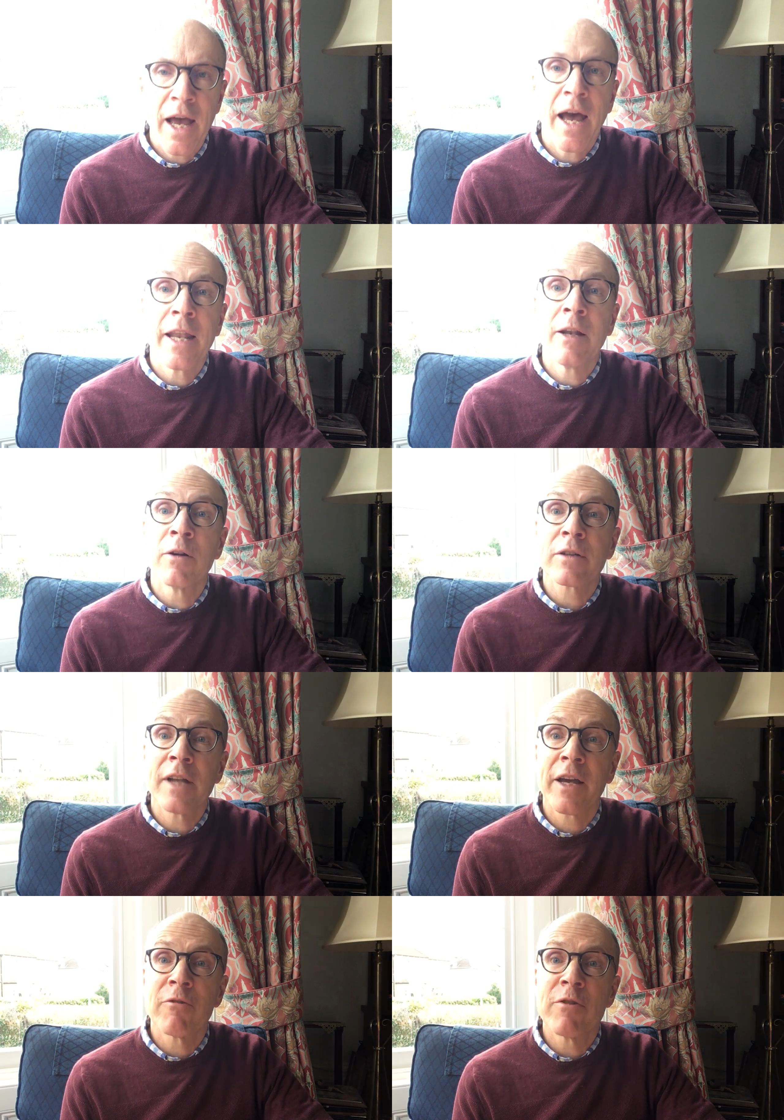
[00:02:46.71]
And it looks
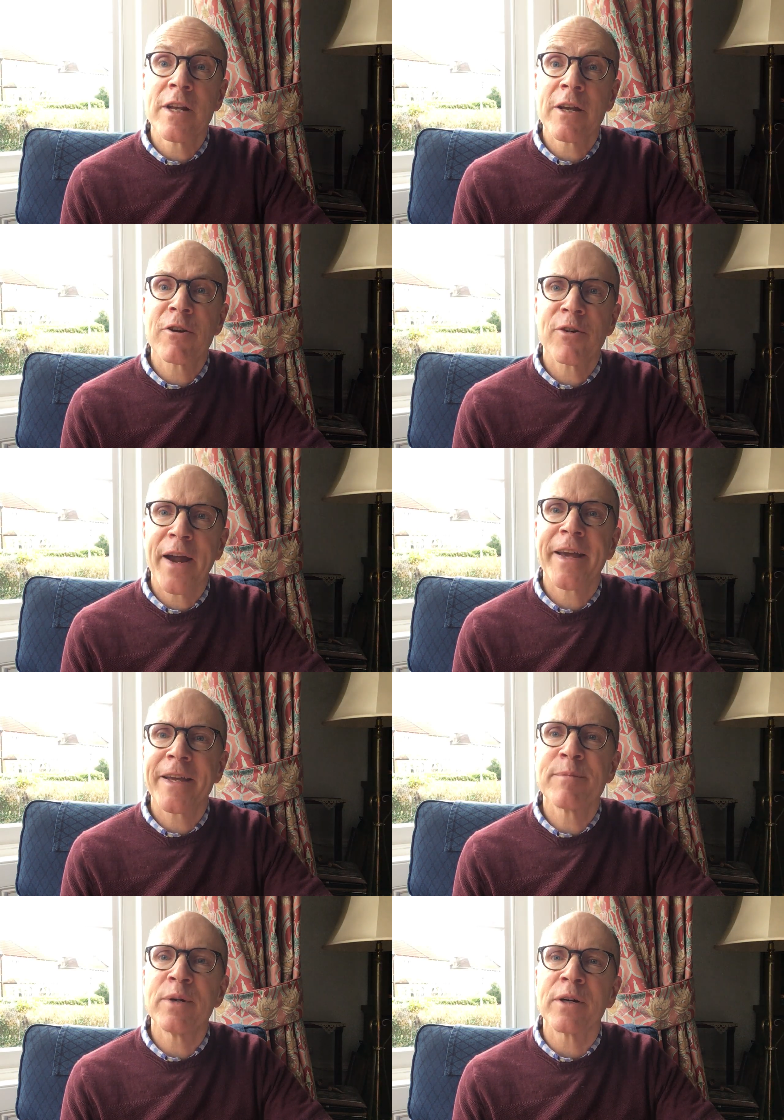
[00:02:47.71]
like a really
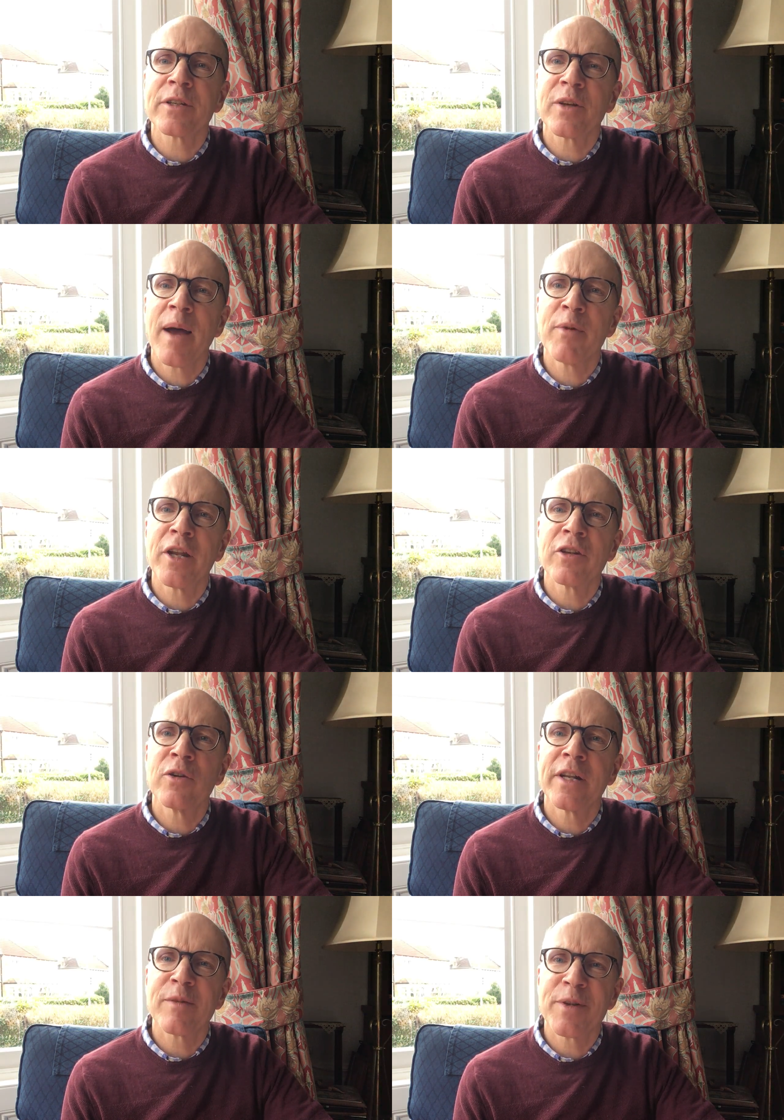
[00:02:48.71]
cracking book. So I'm going to
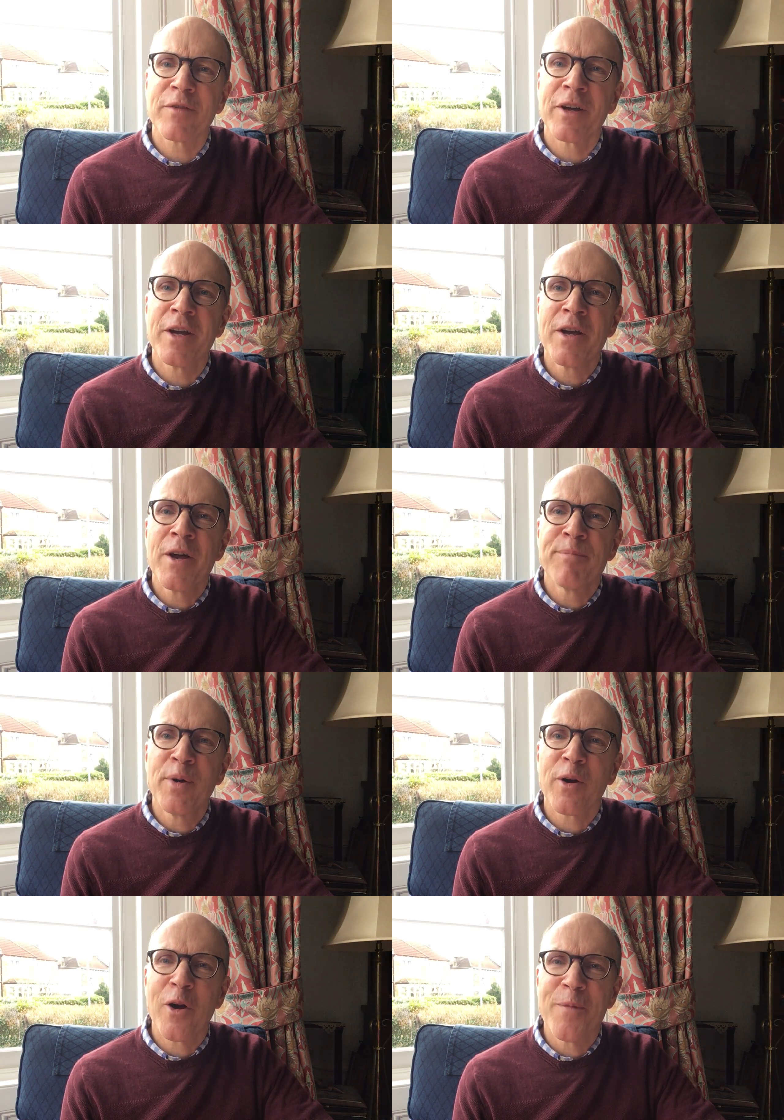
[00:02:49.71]
do a little bit of a
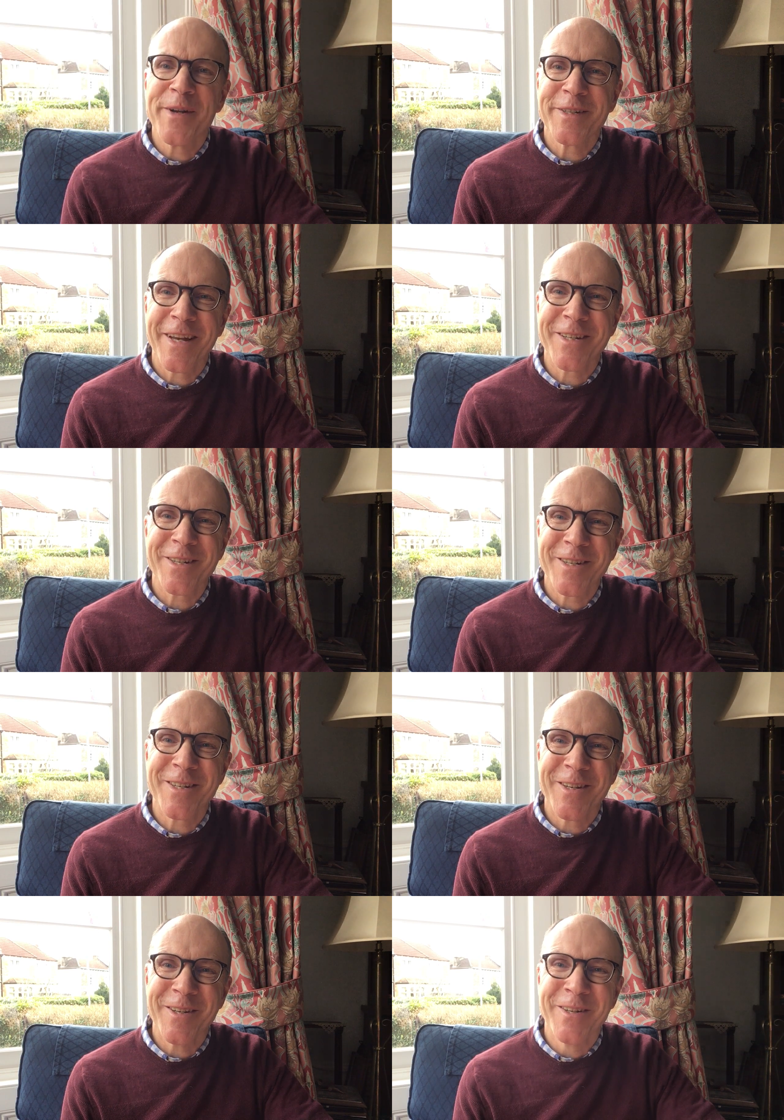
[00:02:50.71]
book commendation
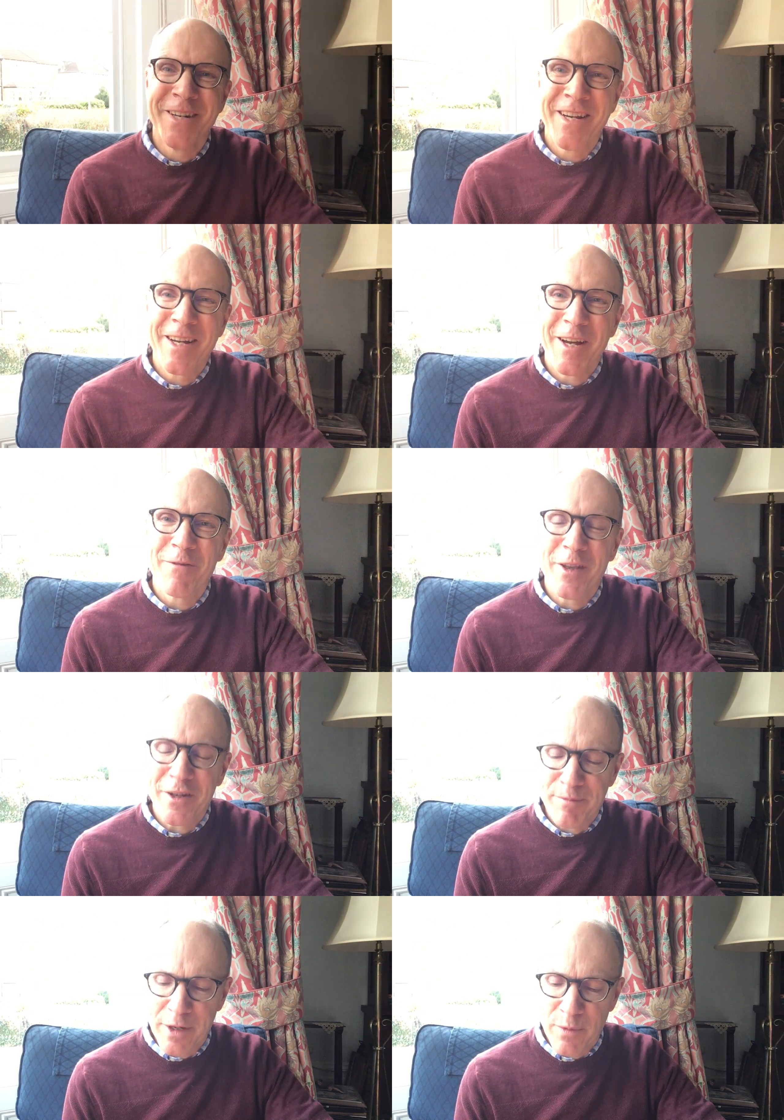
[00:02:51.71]
to you for
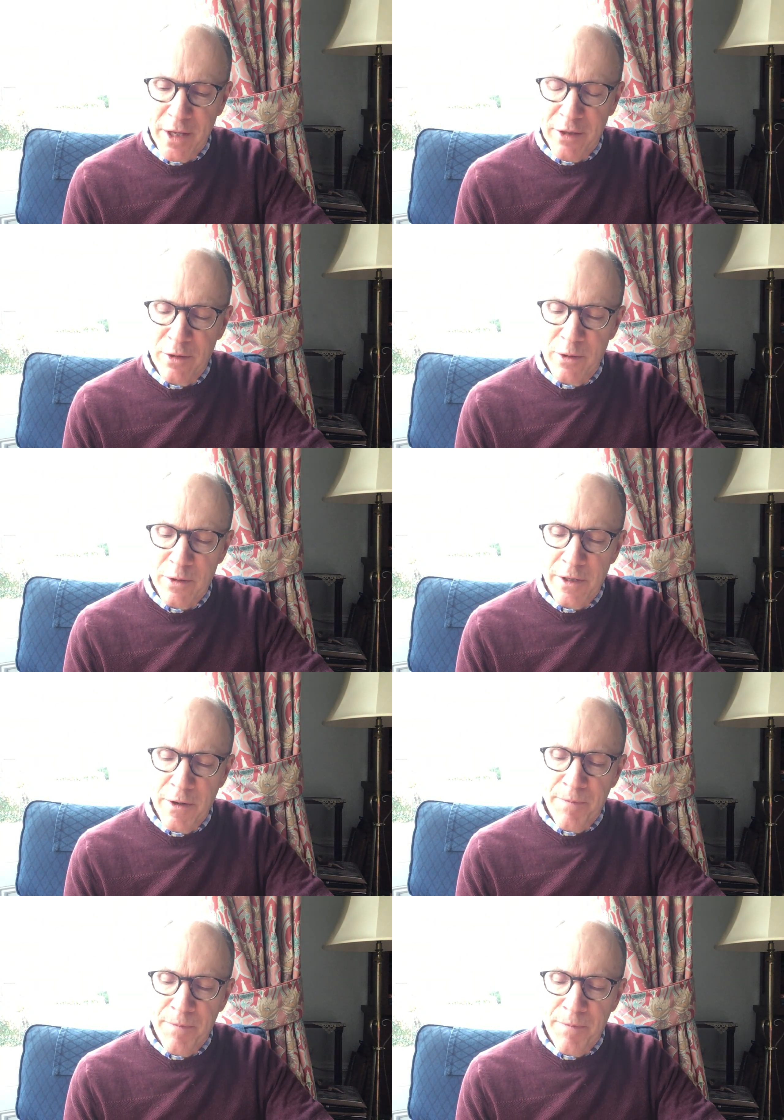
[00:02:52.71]
this midweek thought.